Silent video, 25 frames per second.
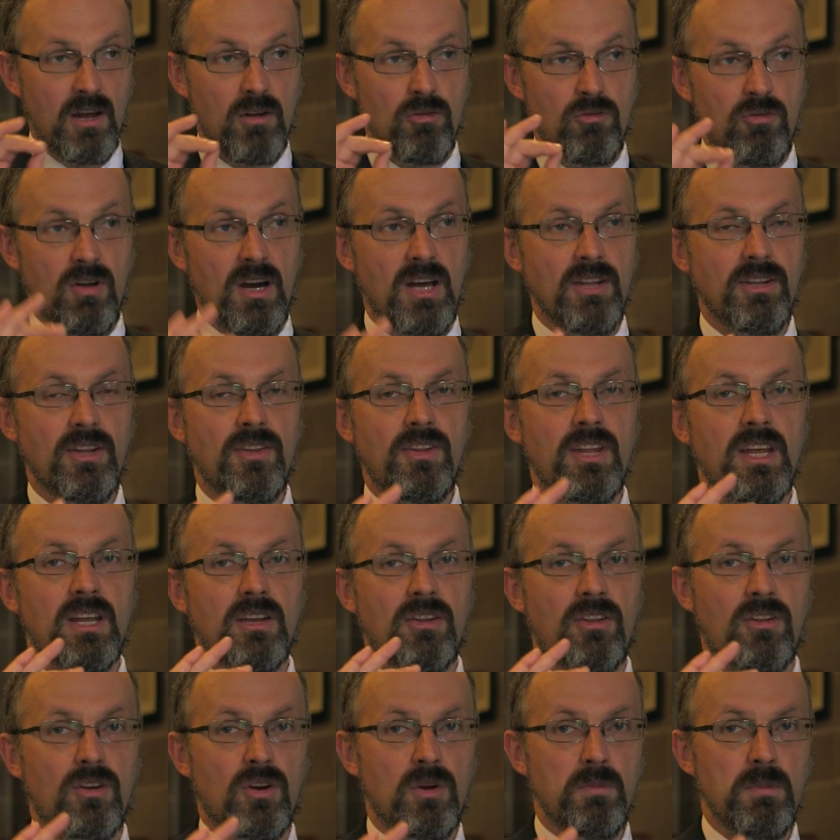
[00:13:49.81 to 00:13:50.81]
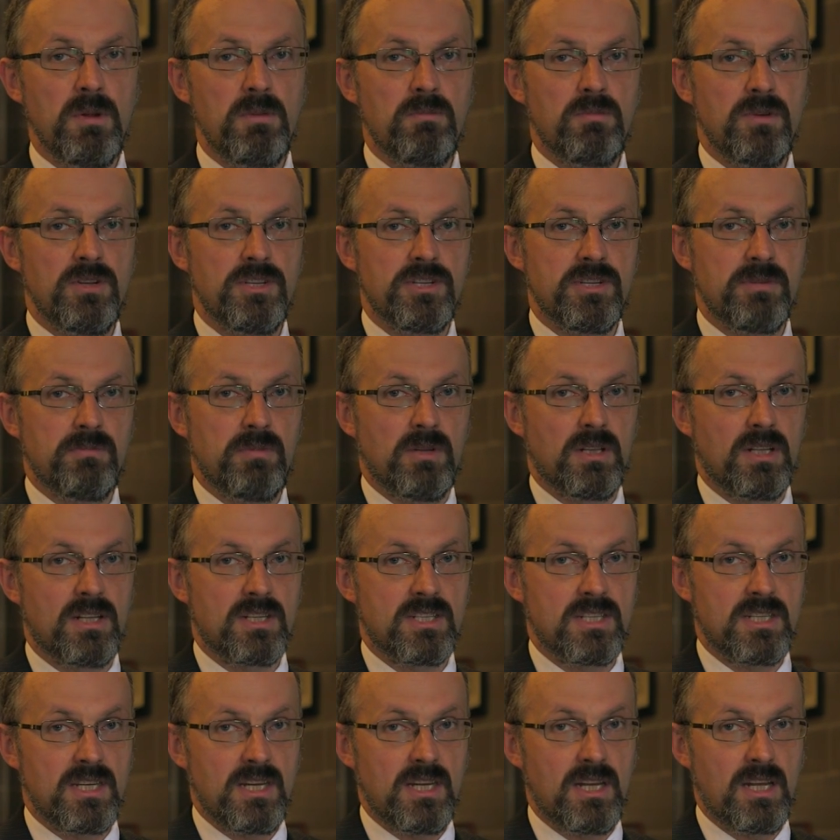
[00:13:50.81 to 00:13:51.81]
Rather, the anthropic principle
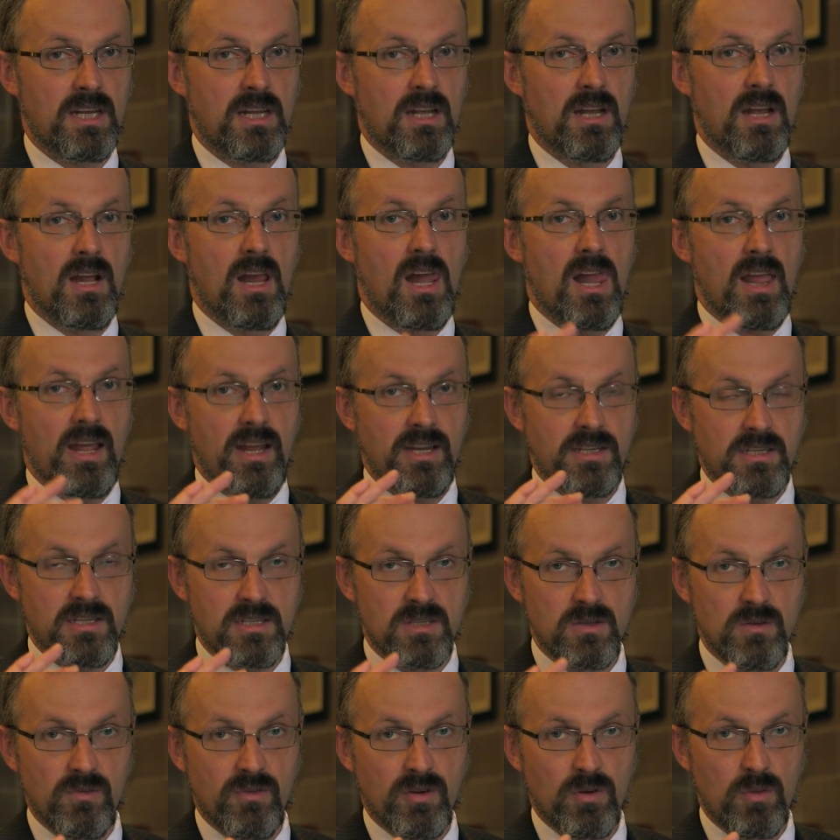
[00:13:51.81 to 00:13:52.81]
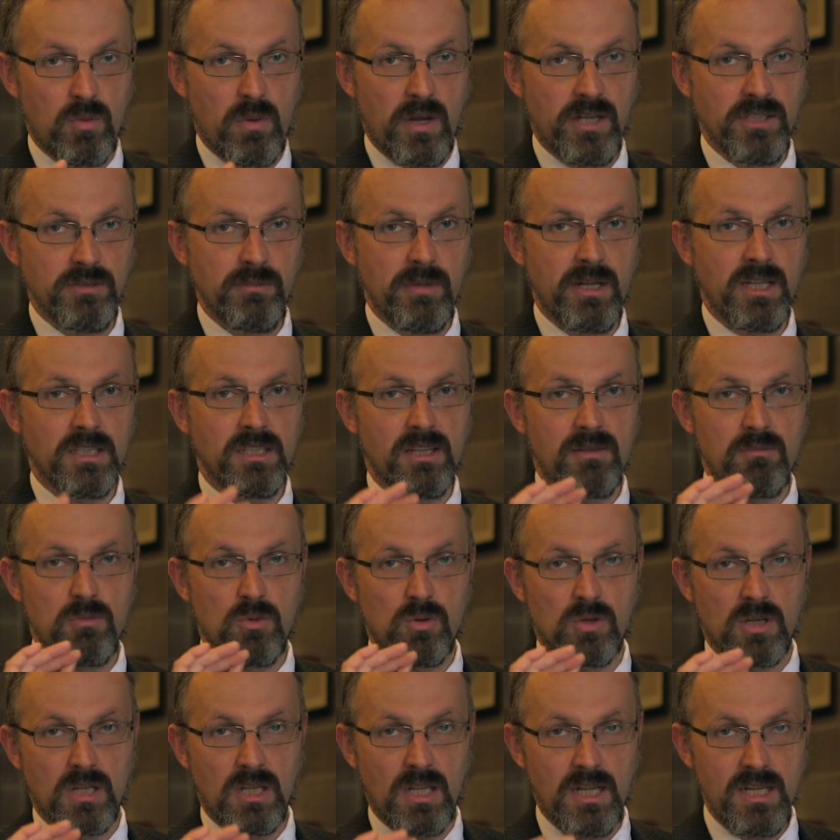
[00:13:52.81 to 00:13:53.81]
is saying it is overwhelmingly
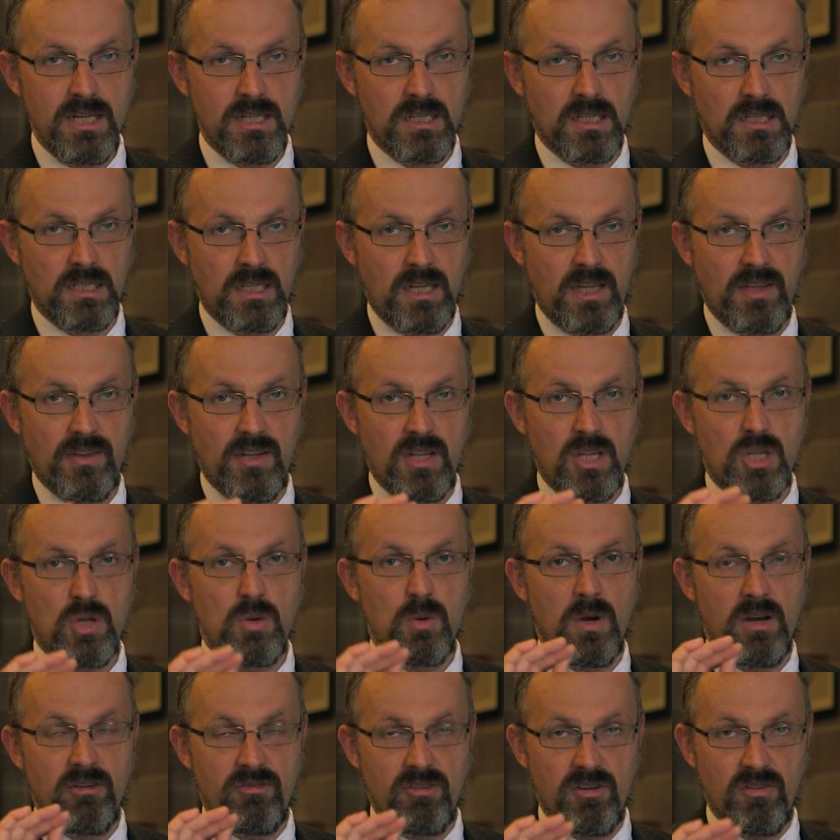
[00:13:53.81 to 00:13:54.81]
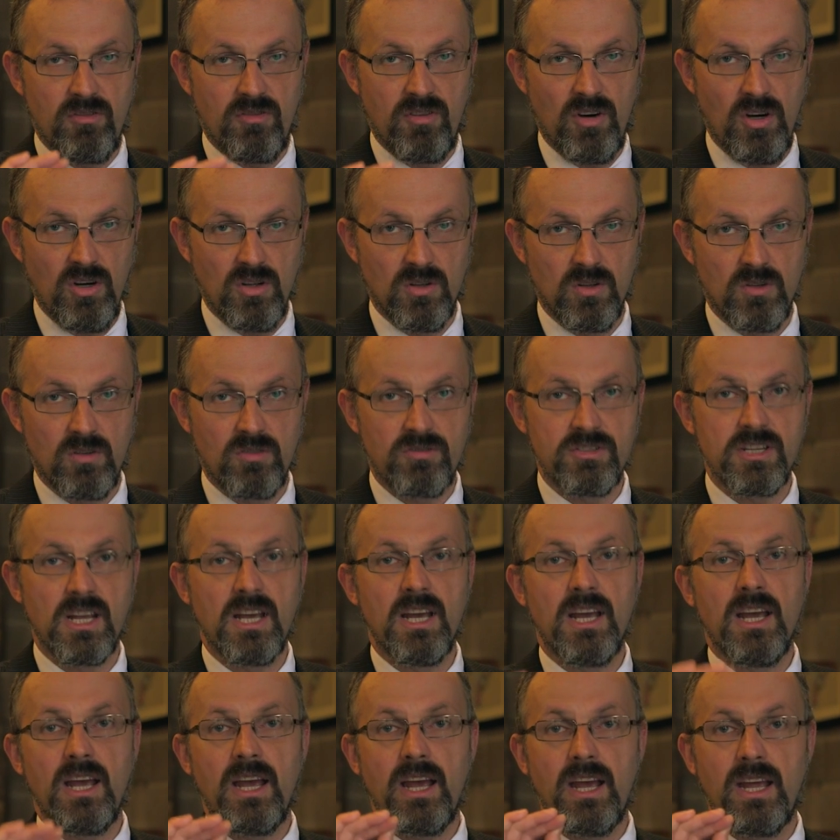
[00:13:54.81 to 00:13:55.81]
more likely that you have evolved
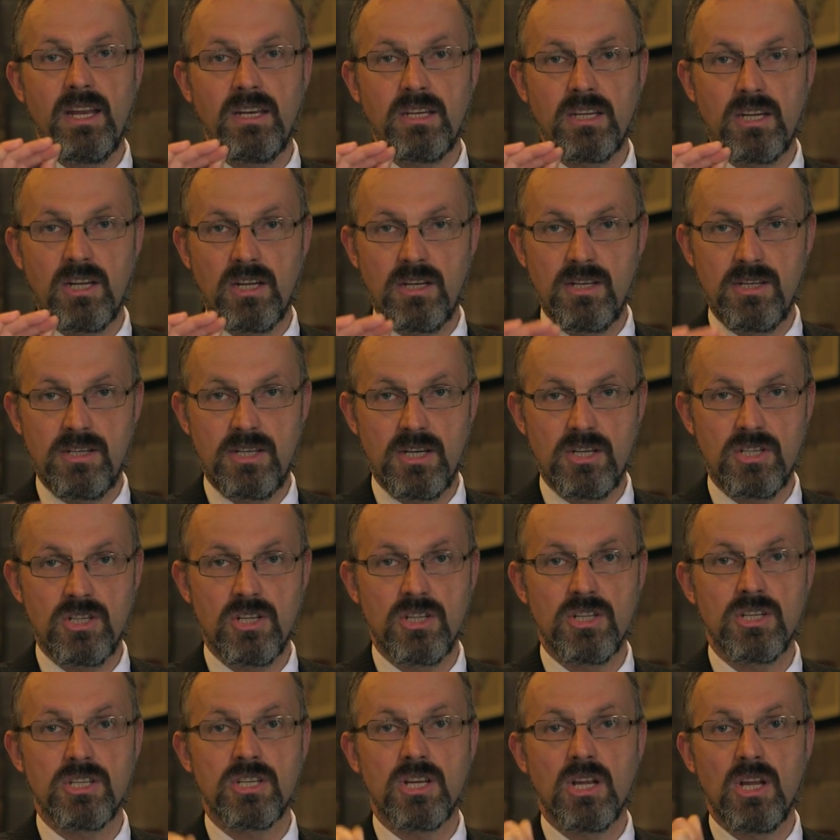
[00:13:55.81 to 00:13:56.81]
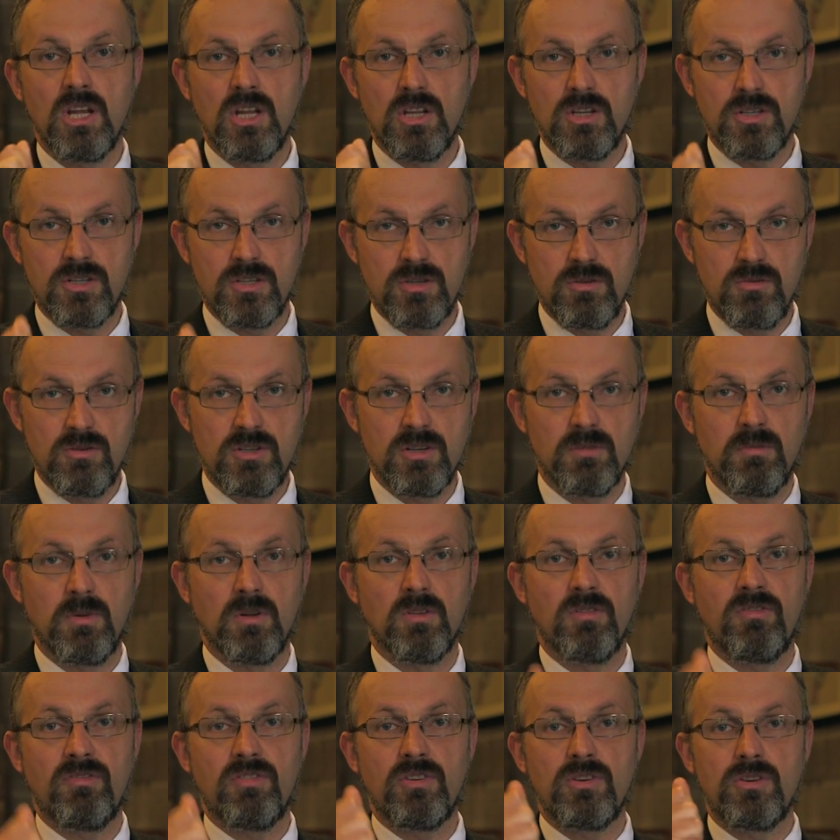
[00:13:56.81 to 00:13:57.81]
in conditions
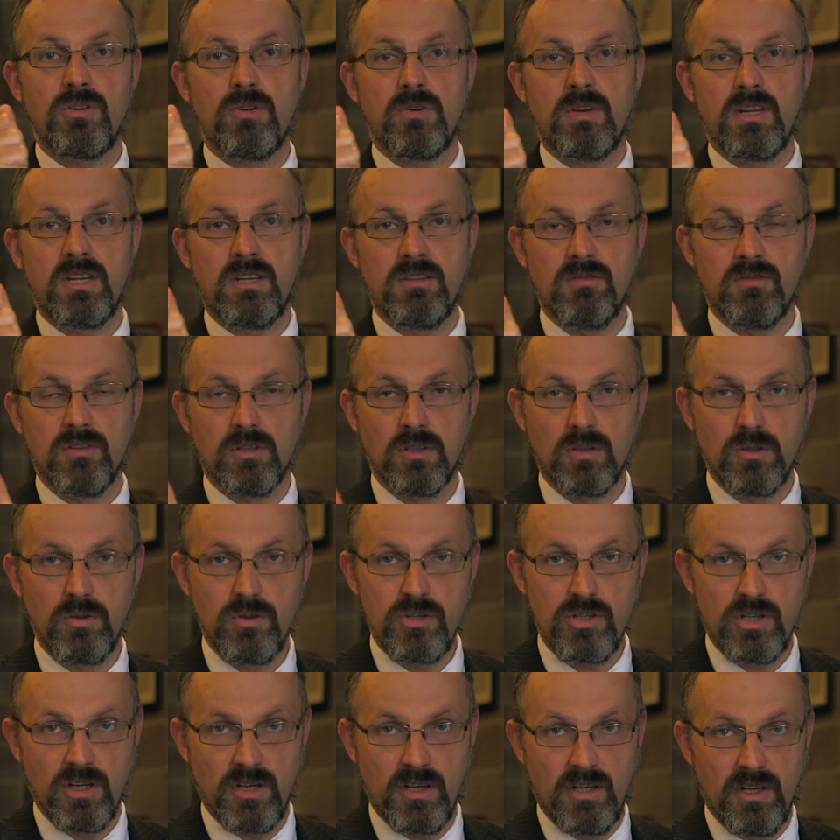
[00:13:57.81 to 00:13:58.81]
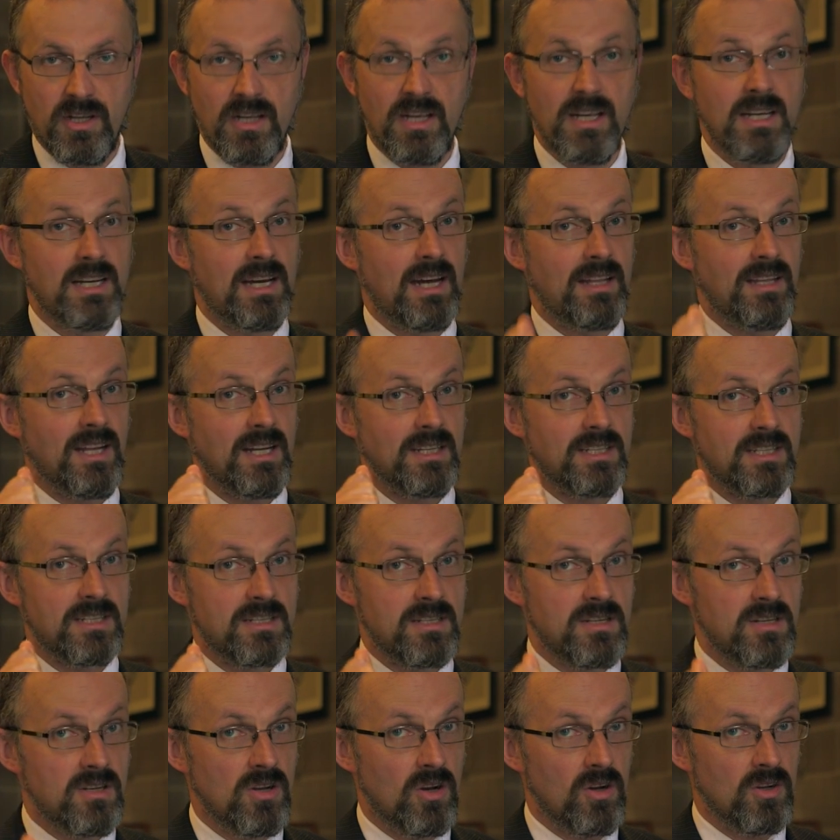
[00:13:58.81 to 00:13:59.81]
suitable for your evolution. And that is
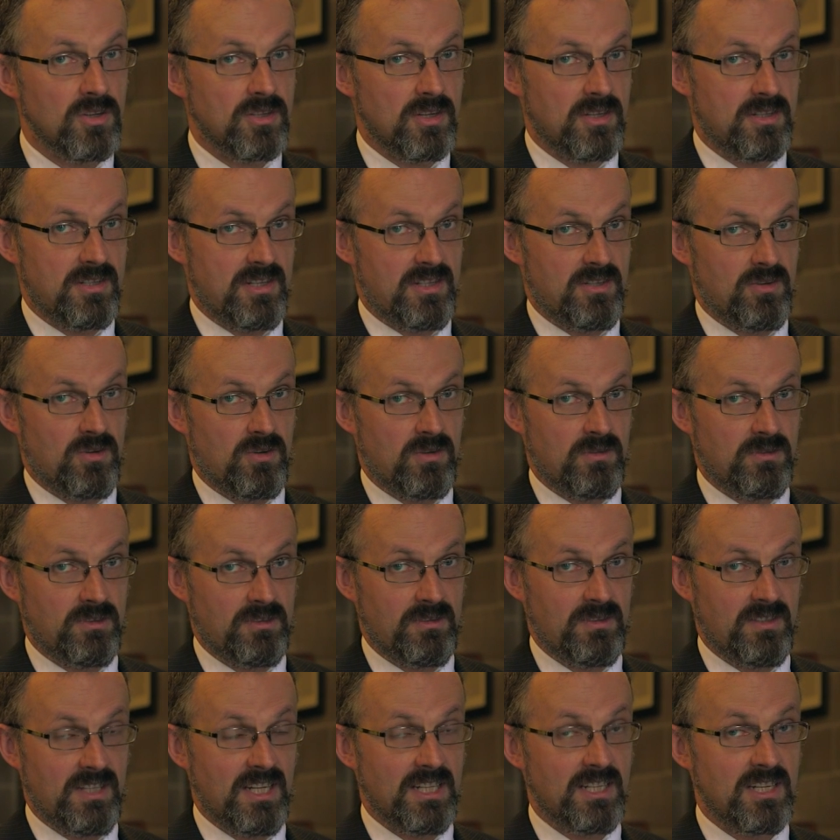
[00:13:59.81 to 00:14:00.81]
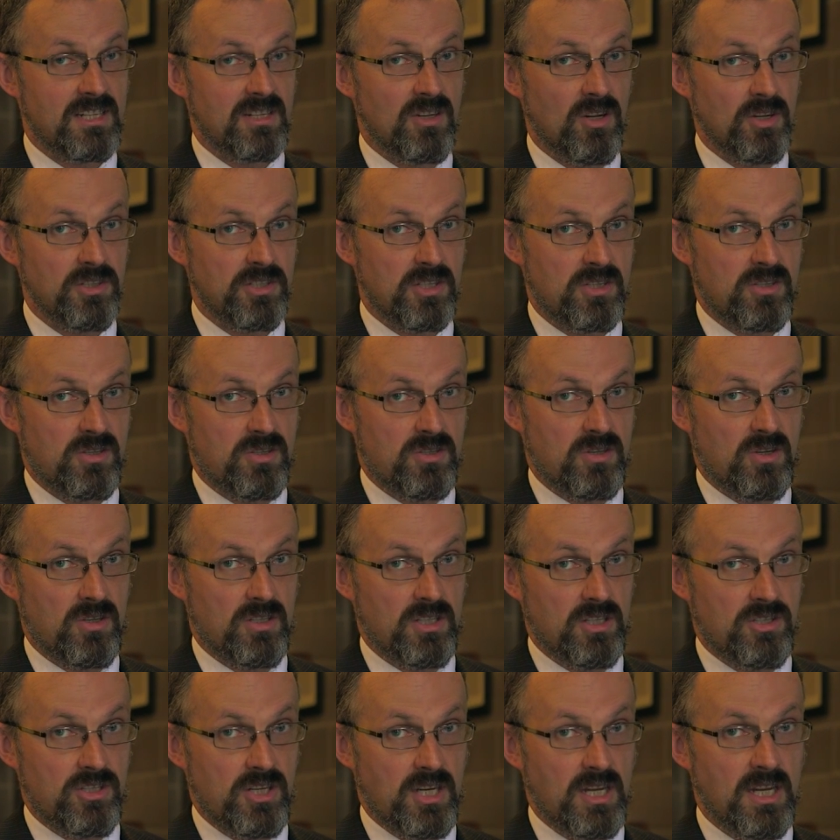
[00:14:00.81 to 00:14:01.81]
not a tautology. That is not a
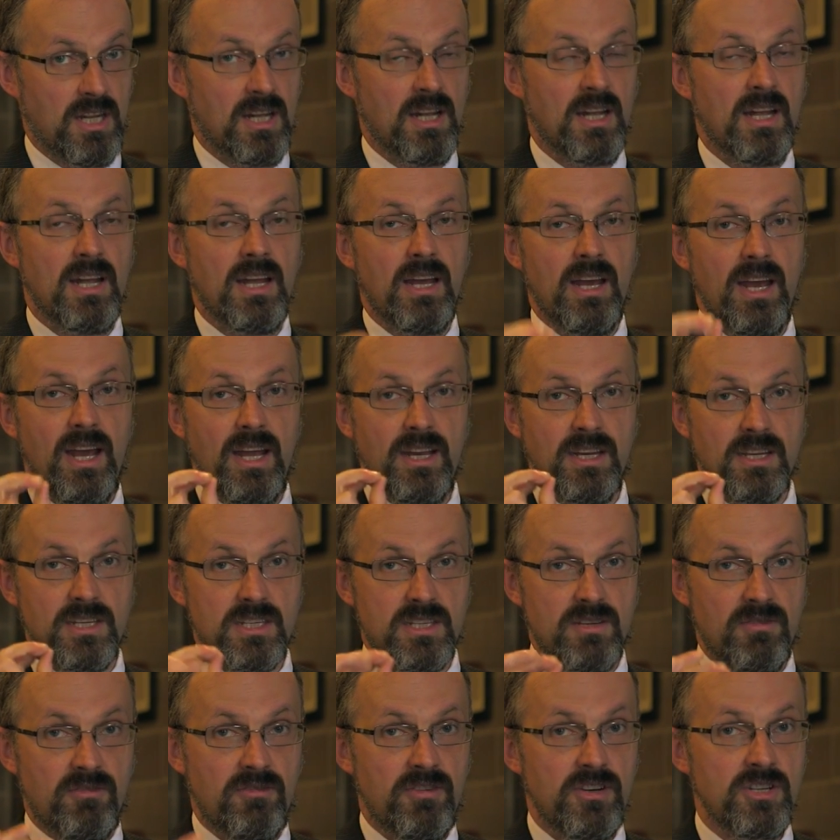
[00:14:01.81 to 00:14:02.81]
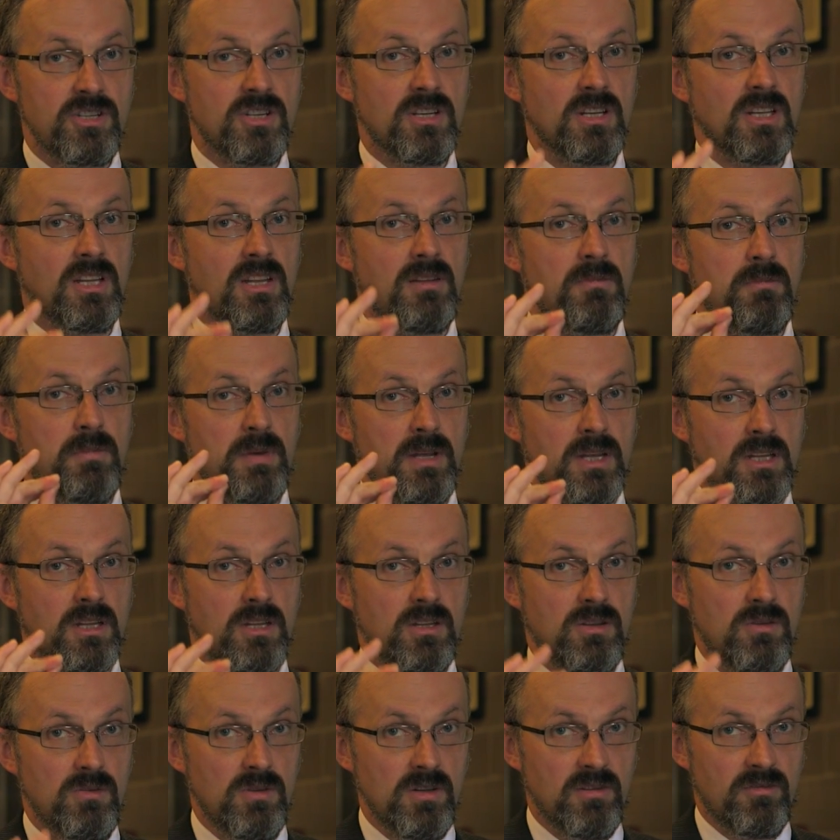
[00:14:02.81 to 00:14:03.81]
tautology. In a sufficiently big
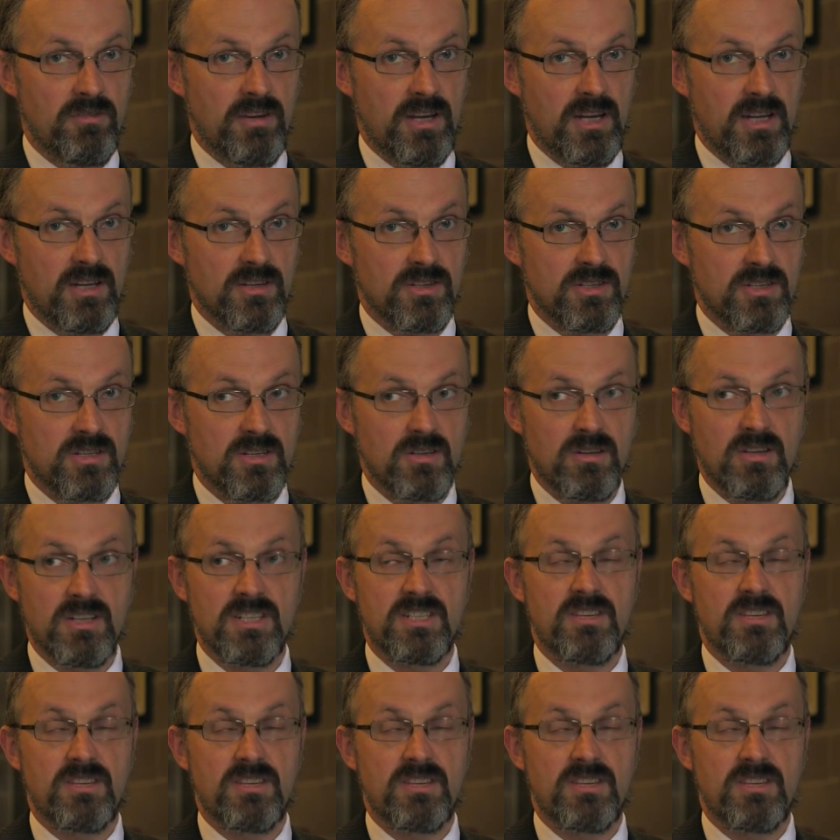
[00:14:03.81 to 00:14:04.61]
universe, or